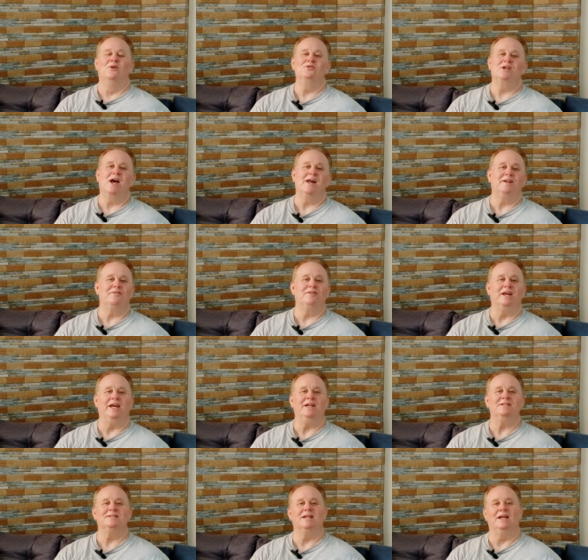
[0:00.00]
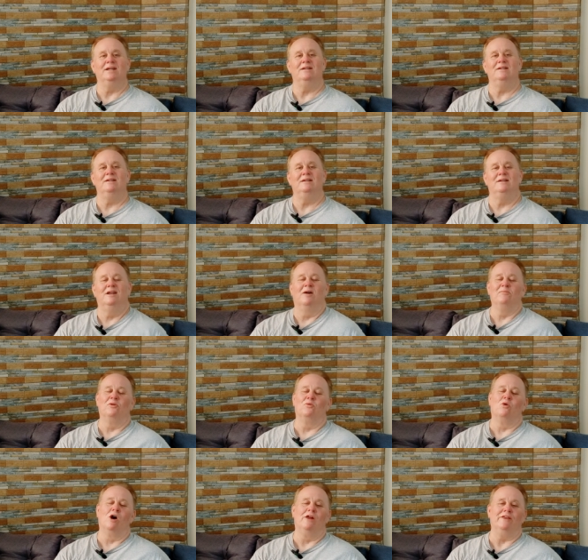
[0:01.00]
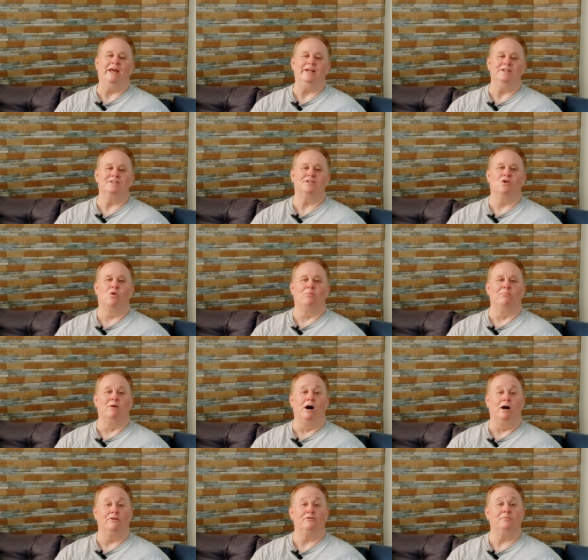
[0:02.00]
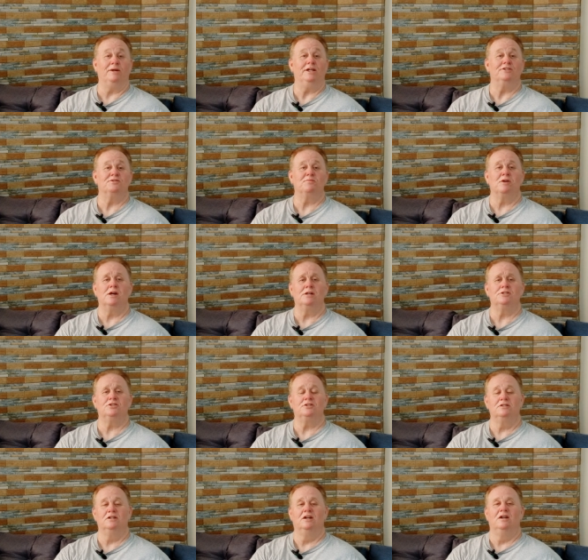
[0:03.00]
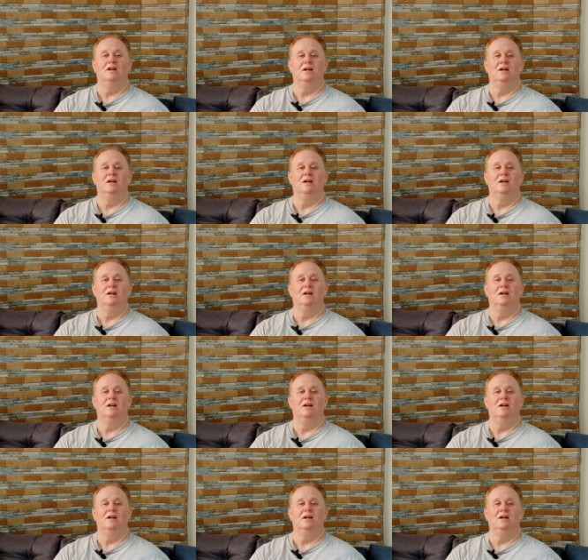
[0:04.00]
Those kind of things, they, number one, they just don't bother me as much.